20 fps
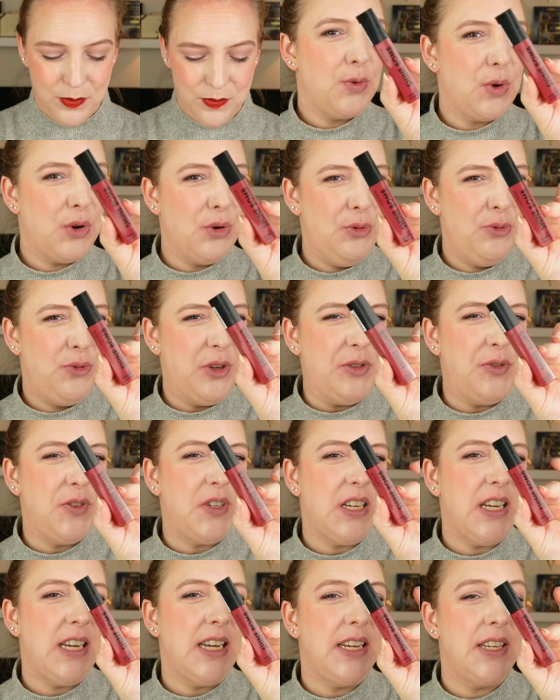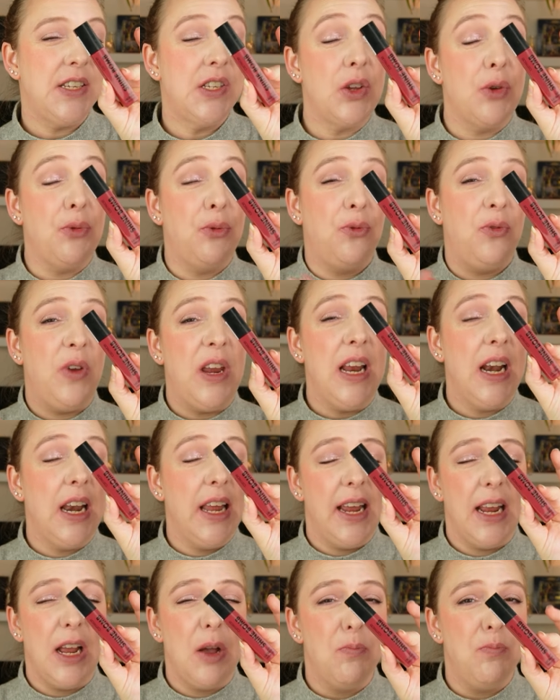050 is
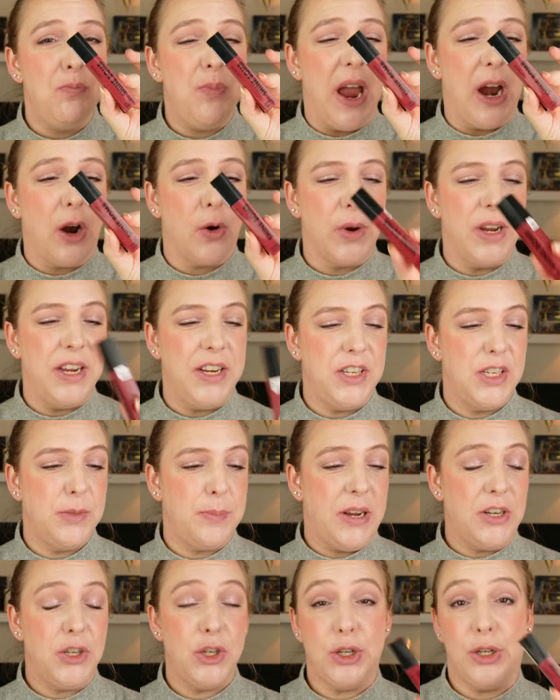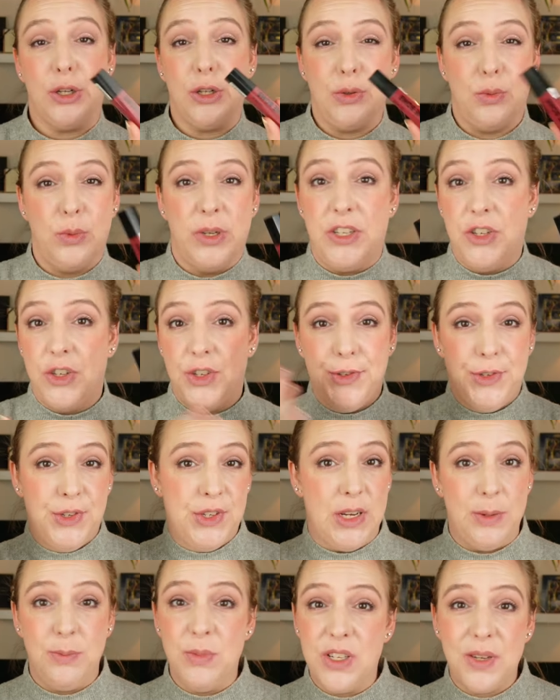Feeling Berry Special, which
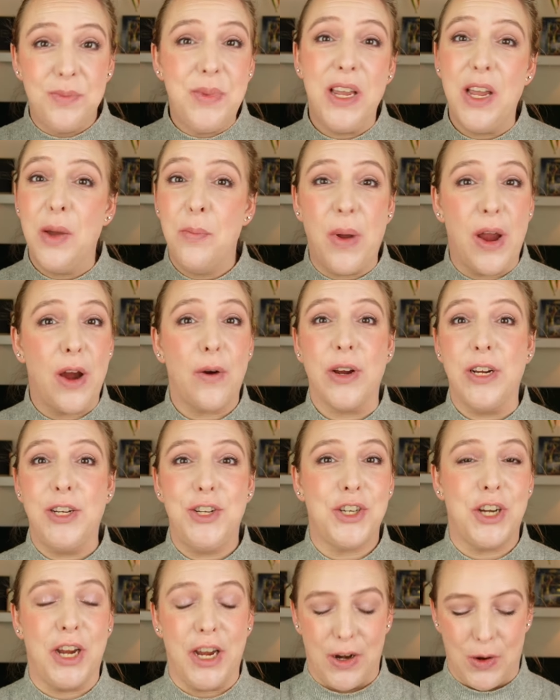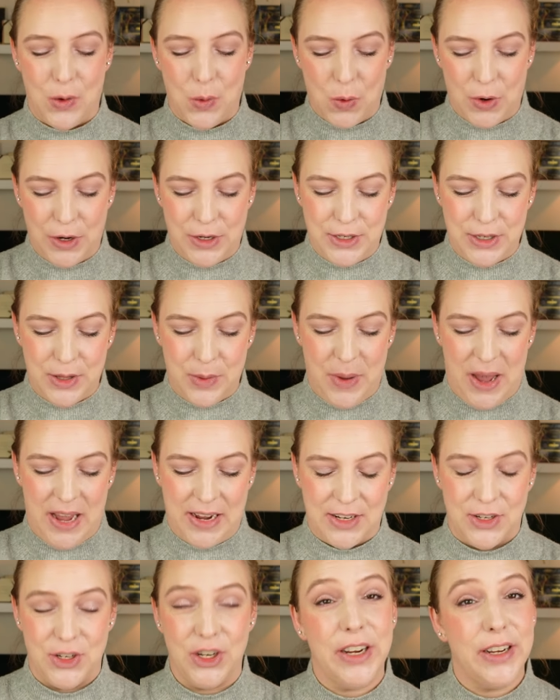seems to be a berry shade according to the
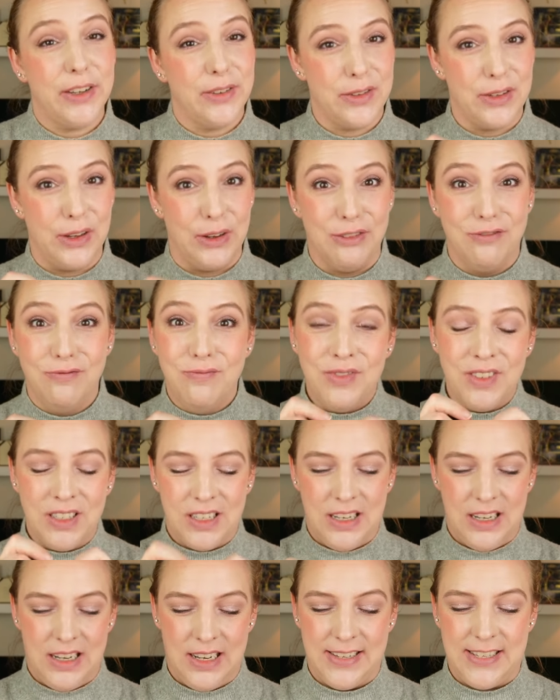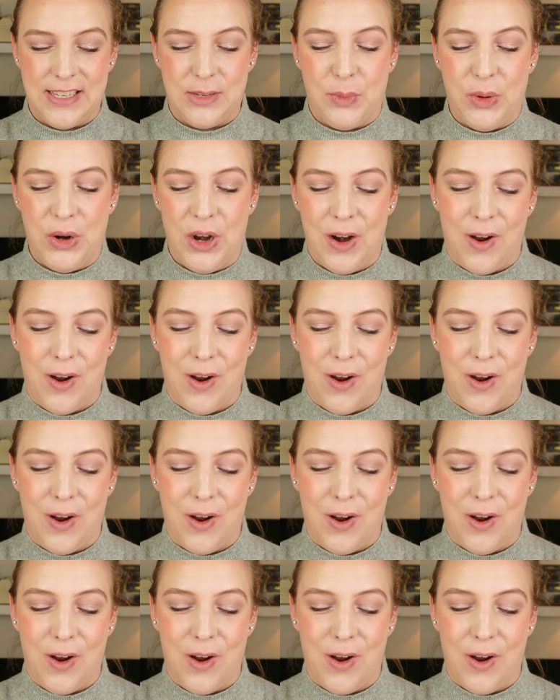packaging, so let's put